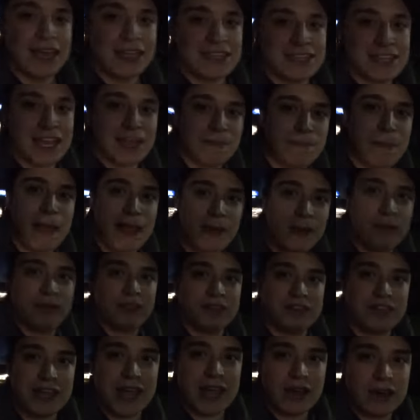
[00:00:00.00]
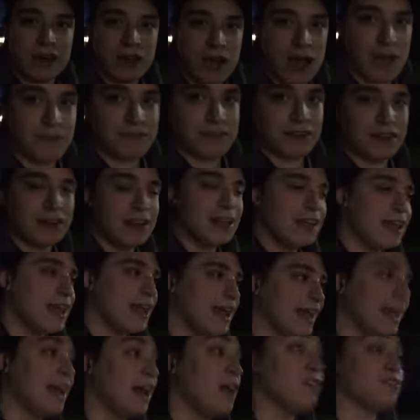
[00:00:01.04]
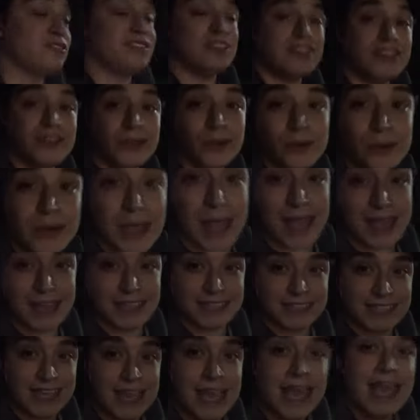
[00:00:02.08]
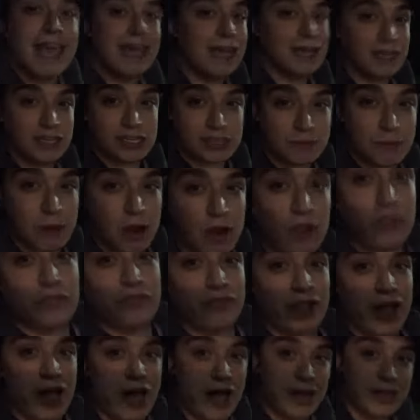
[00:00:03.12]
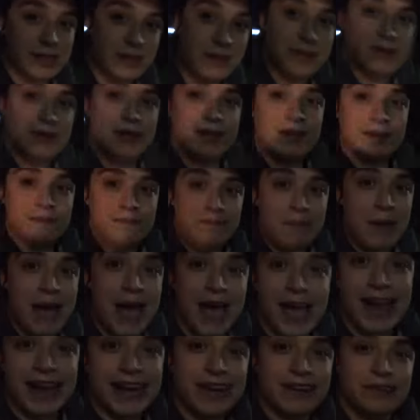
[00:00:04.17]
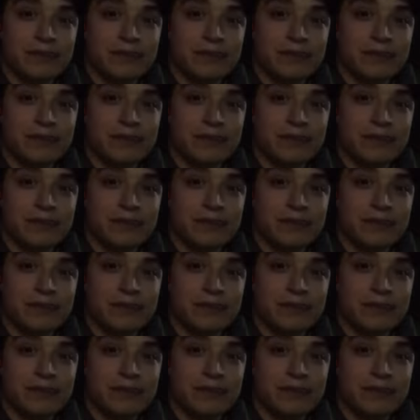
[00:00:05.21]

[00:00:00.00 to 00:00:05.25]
Check back with this channel often, and I'll see you guys in tomorrow's vlog. Bye!